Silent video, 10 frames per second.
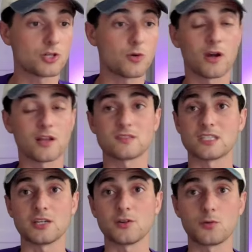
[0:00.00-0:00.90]
don't want to
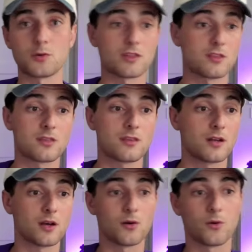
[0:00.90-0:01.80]
deal with,
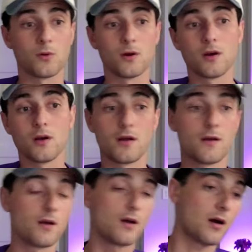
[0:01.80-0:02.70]

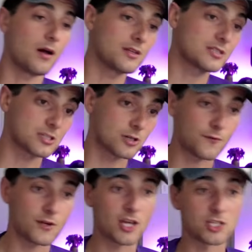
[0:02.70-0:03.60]
oh, this
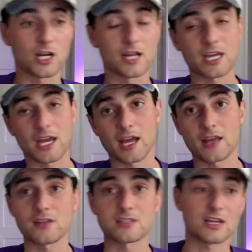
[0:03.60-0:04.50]
certification I
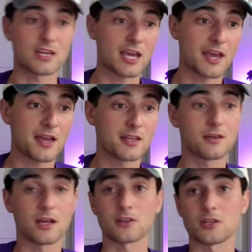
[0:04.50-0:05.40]
can, this I can't. You
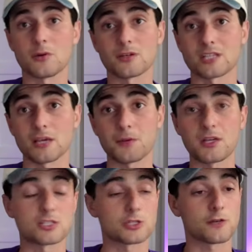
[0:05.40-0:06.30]
got the
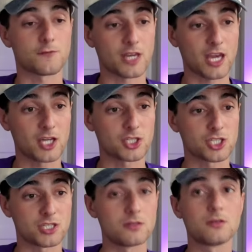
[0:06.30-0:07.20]
USAP
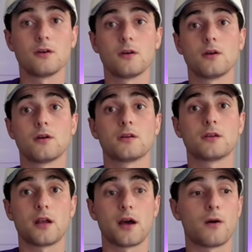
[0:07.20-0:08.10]
certification,
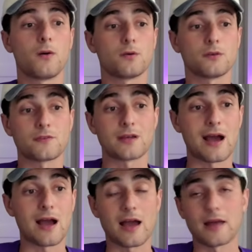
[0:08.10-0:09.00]
you've
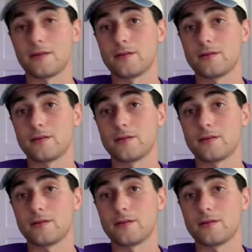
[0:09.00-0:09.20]
got